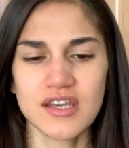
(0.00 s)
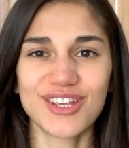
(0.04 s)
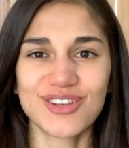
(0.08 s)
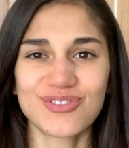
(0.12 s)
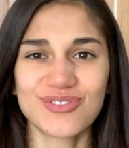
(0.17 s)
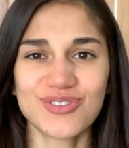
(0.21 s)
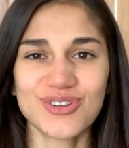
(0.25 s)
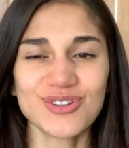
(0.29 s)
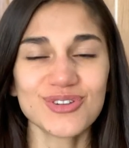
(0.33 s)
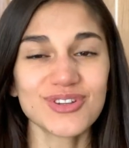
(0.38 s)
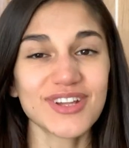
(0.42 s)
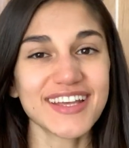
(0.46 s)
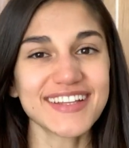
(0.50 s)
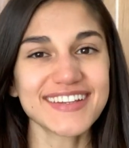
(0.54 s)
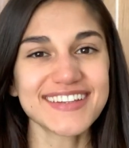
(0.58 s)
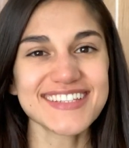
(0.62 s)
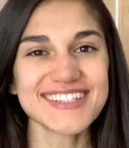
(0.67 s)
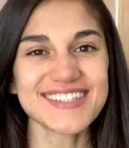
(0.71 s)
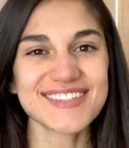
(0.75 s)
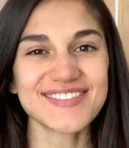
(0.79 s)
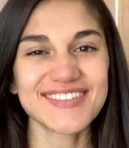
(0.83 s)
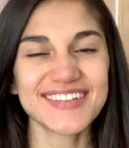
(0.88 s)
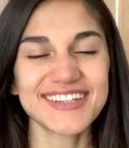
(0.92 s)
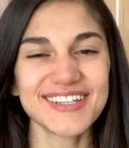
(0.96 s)
If you like
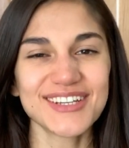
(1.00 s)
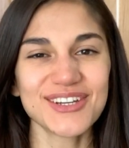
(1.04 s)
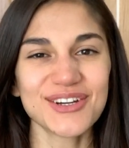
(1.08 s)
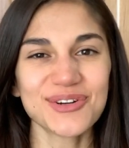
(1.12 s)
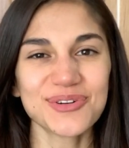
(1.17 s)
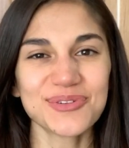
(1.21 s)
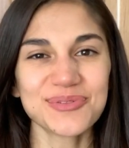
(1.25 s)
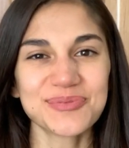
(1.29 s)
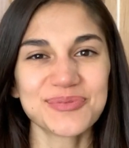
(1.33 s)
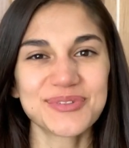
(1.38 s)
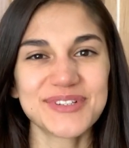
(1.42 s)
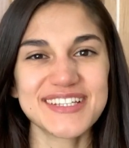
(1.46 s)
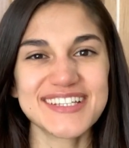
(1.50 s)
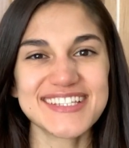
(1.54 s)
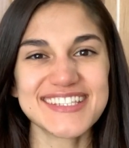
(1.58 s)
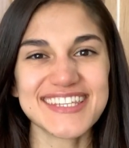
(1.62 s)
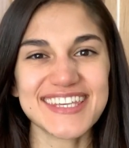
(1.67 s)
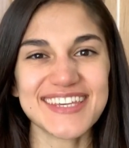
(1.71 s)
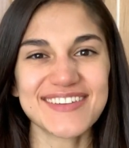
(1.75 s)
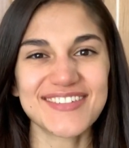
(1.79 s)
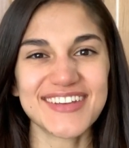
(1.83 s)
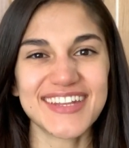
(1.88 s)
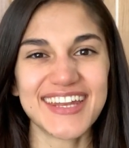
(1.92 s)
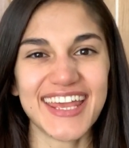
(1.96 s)
this video, please
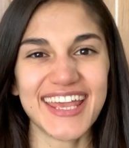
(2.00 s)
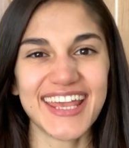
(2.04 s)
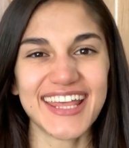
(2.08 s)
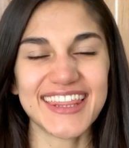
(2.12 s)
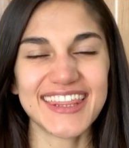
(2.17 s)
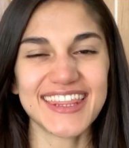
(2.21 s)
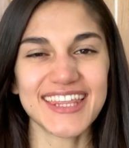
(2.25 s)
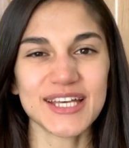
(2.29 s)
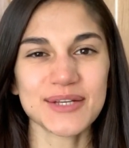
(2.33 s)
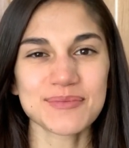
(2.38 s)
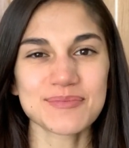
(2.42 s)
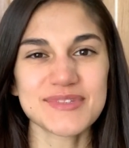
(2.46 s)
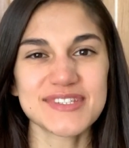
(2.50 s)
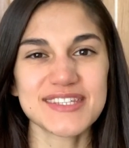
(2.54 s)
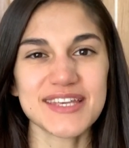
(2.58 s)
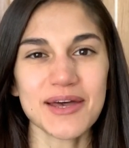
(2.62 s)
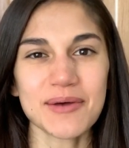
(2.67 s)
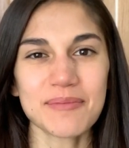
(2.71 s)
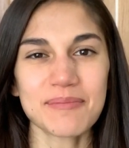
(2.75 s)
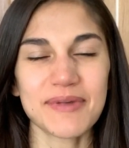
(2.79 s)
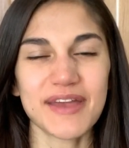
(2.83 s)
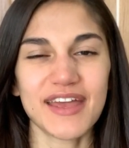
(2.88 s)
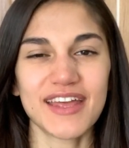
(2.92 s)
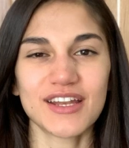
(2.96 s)
give it a thumbs
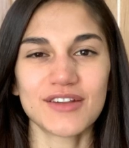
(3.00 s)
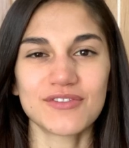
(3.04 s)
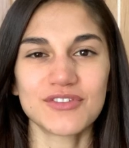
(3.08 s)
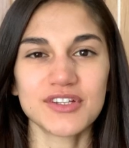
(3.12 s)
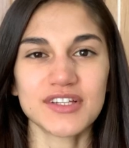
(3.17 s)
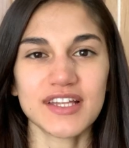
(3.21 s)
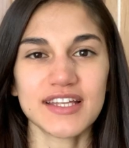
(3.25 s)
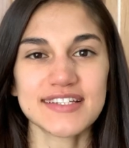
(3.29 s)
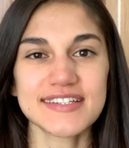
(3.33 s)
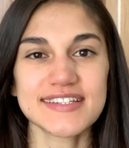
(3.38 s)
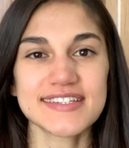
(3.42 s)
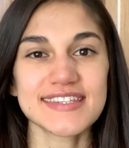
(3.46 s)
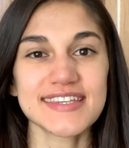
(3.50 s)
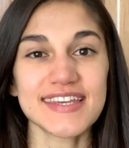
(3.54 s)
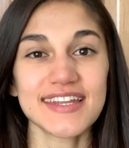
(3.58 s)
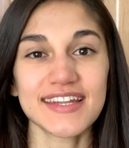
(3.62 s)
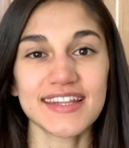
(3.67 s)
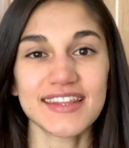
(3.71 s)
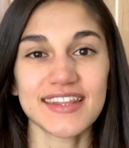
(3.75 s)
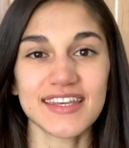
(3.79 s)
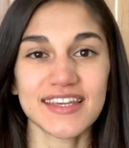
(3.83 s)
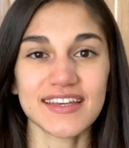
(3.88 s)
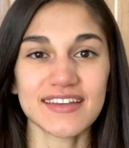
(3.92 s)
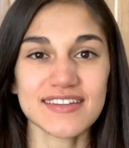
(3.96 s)
up. And if you'd like to see
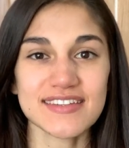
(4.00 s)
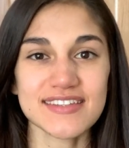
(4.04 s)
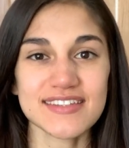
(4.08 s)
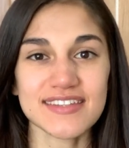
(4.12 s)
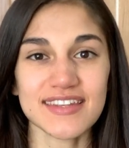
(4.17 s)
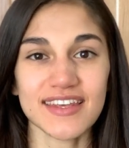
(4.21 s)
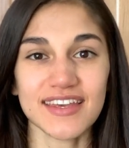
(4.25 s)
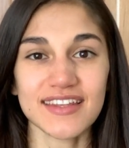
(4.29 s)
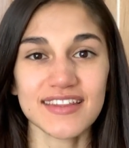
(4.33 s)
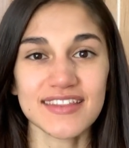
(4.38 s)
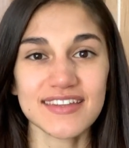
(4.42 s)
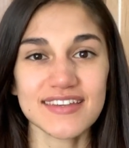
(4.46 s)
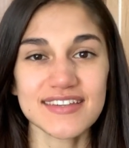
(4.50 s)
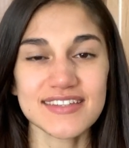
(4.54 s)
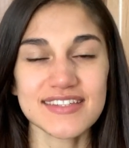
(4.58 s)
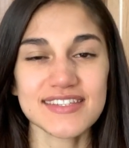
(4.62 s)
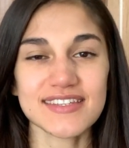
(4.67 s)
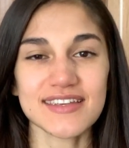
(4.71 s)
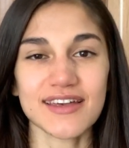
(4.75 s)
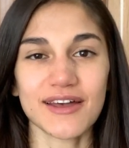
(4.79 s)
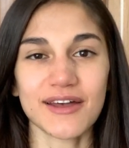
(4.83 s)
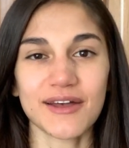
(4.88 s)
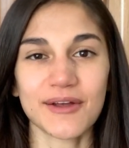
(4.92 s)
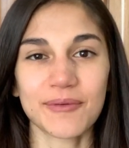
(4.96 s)
anything else like this,
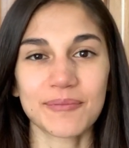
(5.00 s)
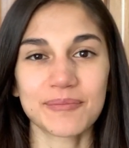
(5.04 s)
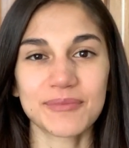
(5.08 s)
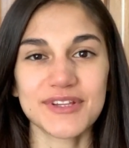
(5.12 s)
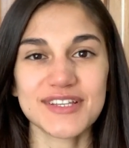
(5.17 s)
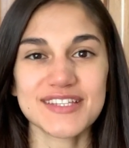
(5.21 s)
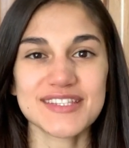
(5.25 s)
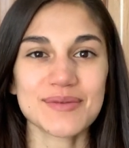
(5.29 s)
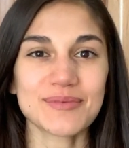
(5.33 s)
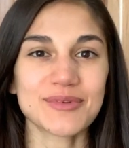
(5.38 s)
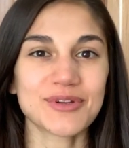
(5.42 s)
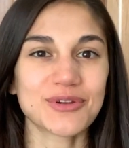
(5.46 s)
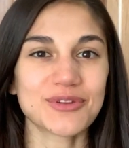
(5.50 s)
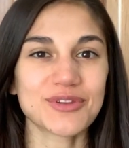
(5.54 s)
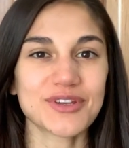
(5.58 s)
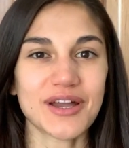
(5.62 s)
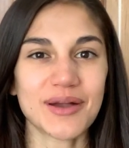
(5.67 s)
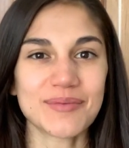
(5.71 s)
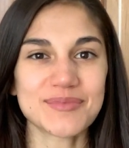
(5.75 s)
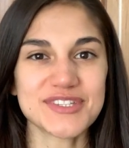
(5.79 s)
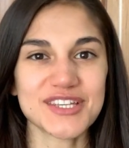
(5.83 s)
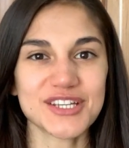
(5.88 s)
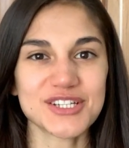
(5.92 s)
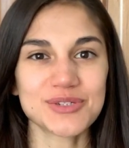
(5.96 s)
um, please let me know in the
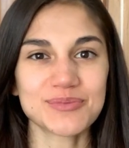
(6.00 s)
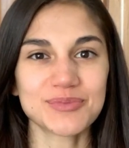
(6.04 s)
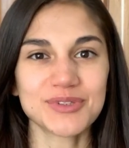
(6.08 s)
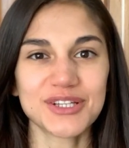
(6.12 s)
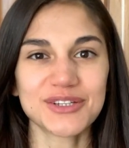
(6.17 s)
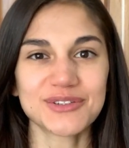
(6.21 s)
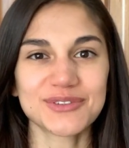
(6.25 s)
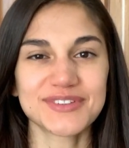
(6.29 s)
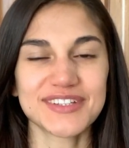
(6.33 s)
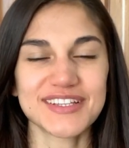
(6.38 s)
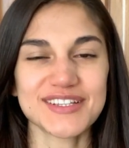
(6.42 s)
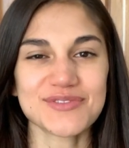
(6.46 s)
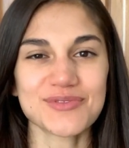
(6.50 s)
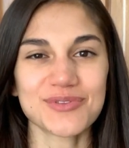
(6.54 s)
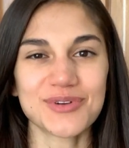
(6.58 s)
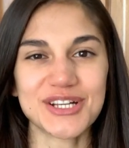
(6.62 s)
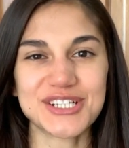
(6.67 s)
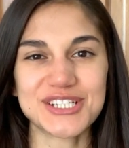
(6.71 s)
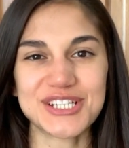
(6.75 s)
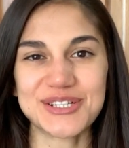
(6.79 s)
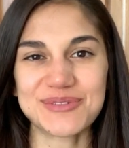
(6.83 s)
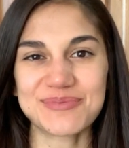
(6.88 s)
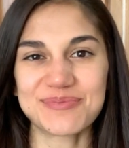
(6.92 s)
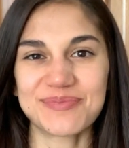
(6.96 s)
comment section below. Thanks for
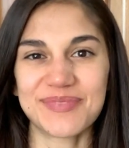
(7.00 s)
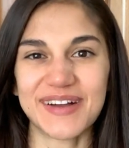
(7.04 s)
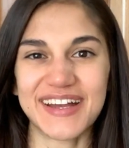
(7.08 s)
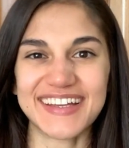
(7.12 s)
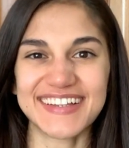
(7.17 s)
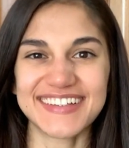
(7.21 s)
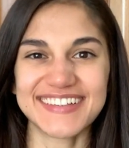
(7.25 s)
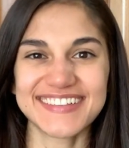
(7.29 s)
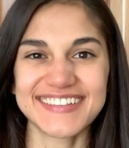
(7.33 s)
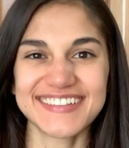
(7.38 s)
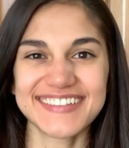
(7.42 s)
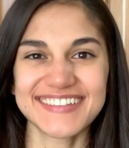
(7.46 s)
watching. Bye.